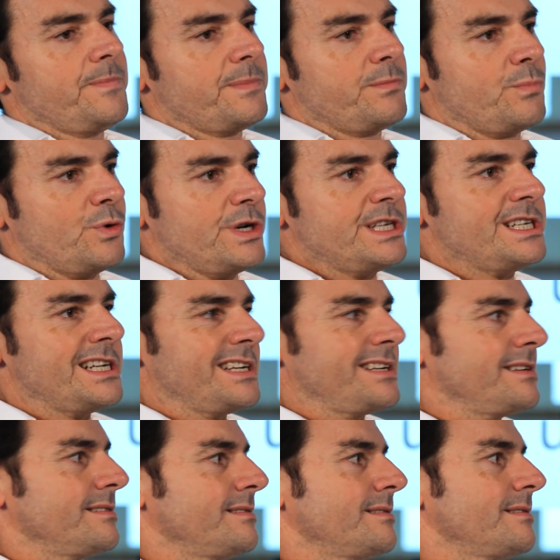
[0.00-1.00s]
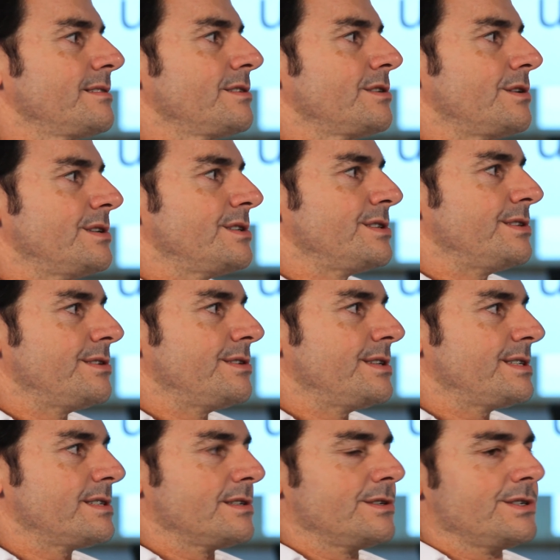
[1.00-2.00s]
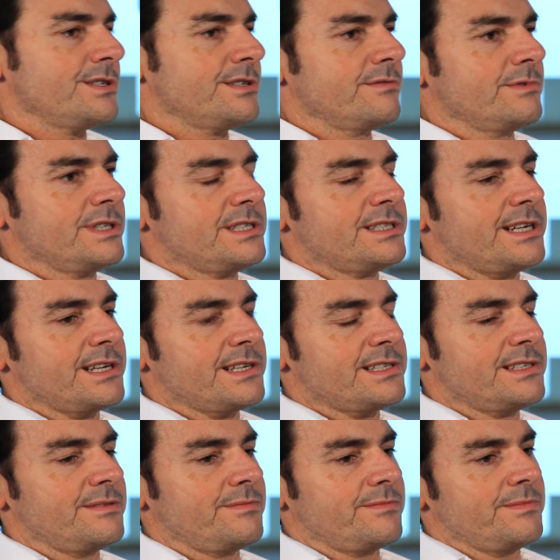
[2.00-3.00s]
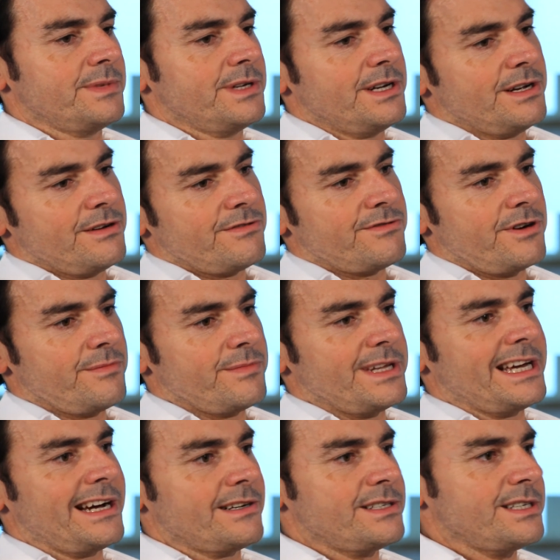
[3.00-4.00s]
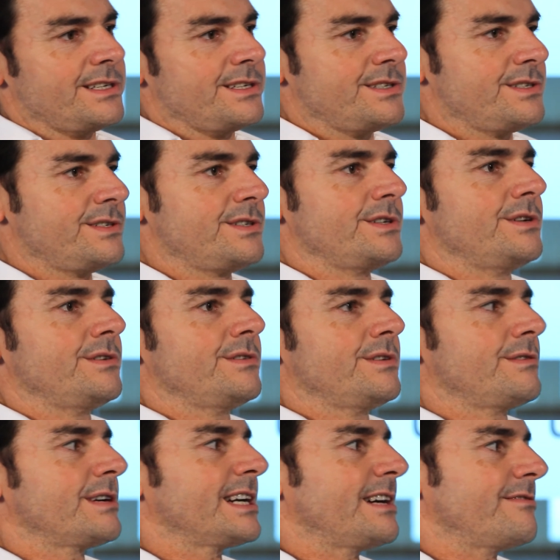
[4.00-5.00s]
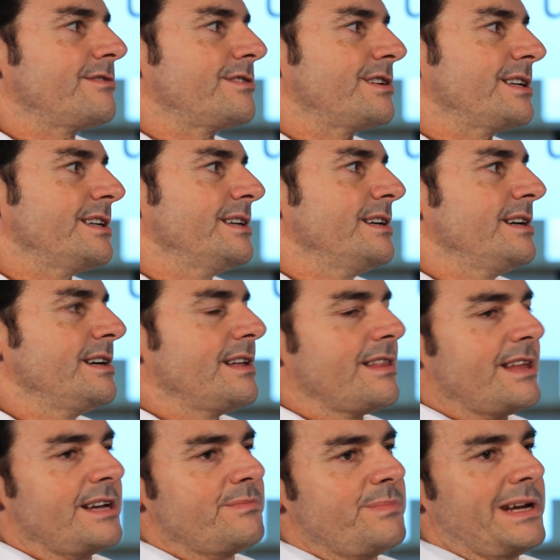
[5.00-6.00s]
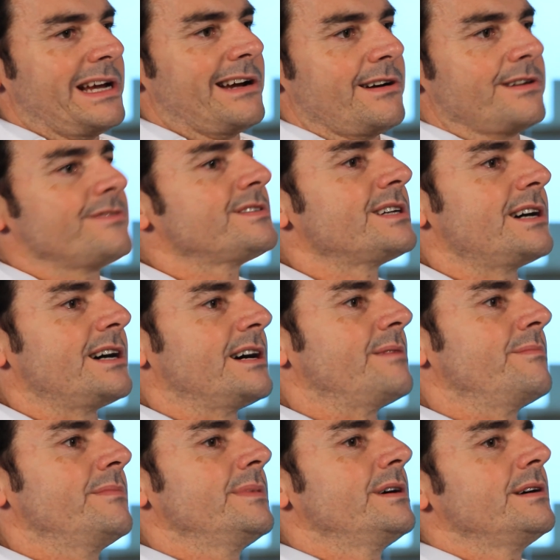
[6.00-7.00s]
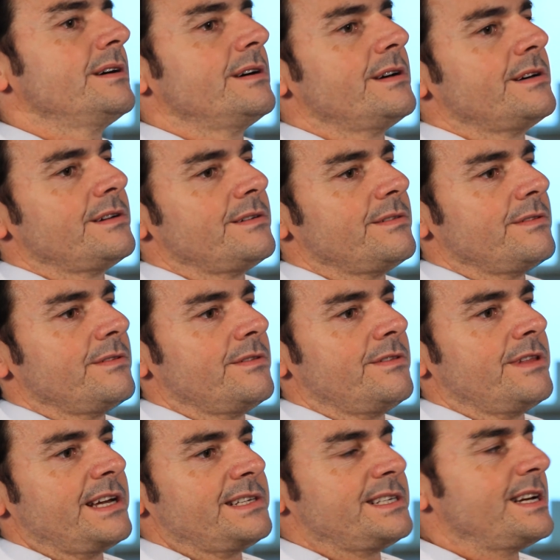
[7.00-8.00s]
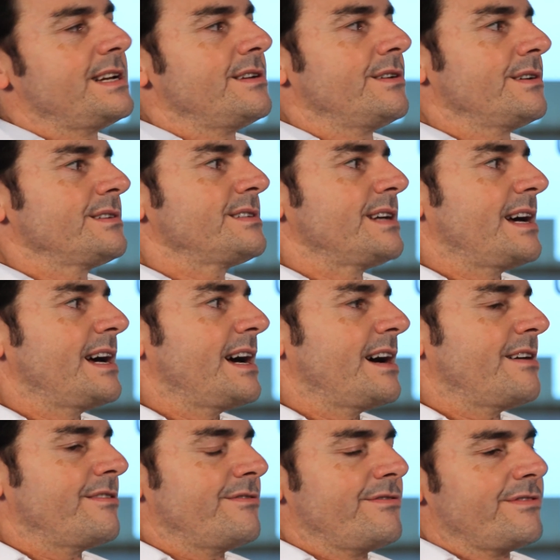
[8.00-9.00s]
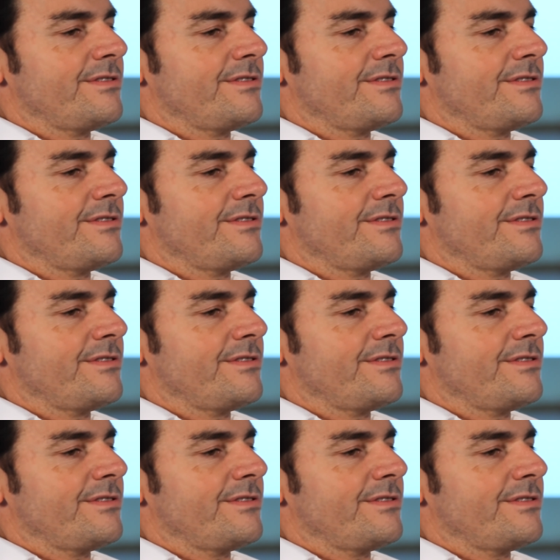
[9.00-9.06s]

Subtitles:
bridging continuity solution which takes them from the outage to the recovery. That period of time, they tend not to have